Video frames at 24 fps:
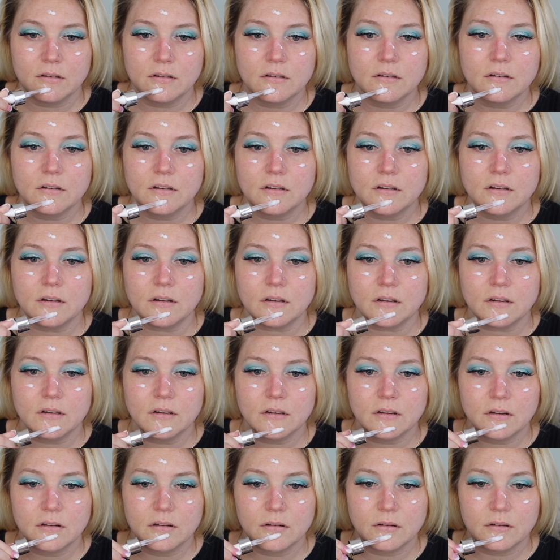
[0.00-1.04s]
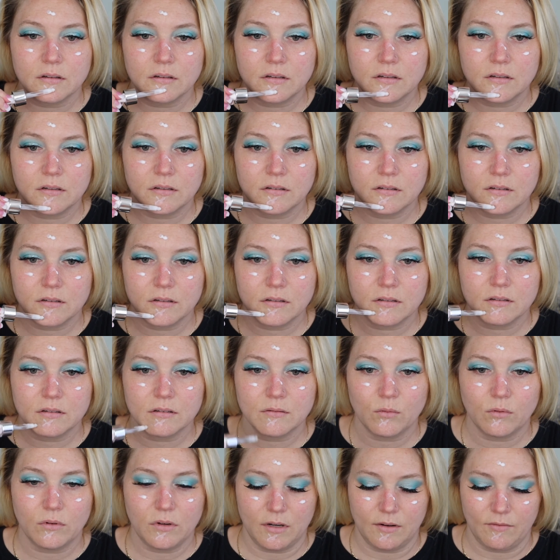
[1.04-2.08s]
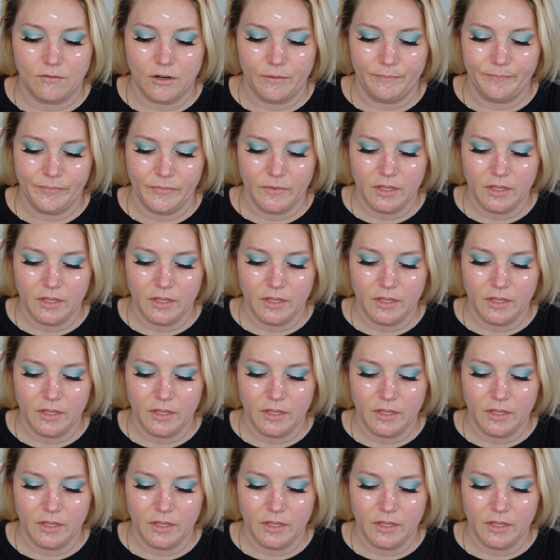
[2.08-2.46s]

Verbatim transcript: Okay. I'll just whatever.